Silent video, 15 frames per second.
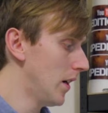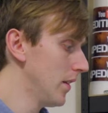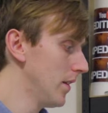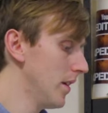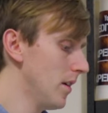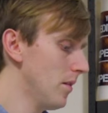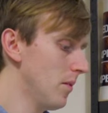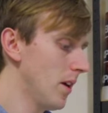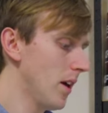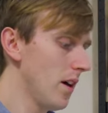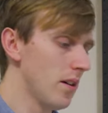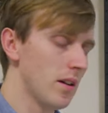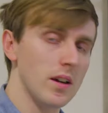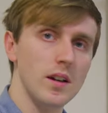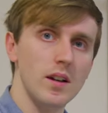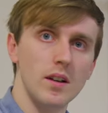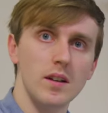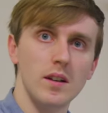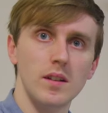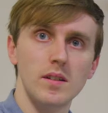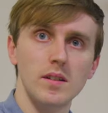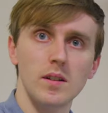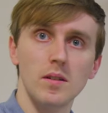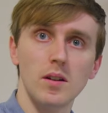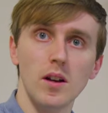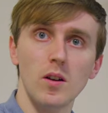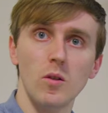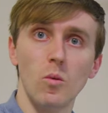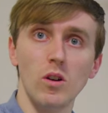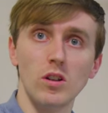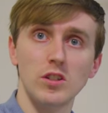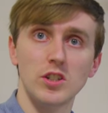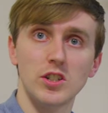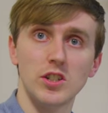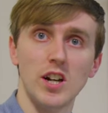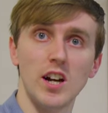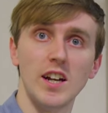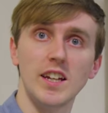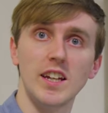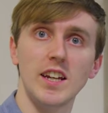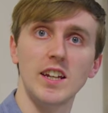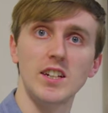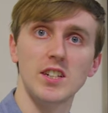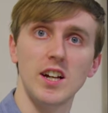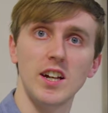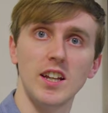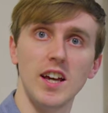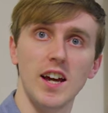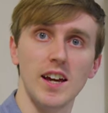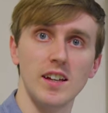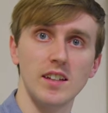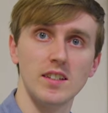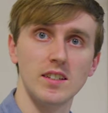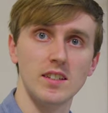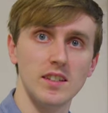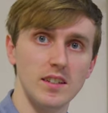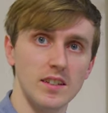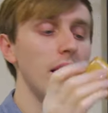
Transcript: And there we go. There we go, one shiny, shiny axe.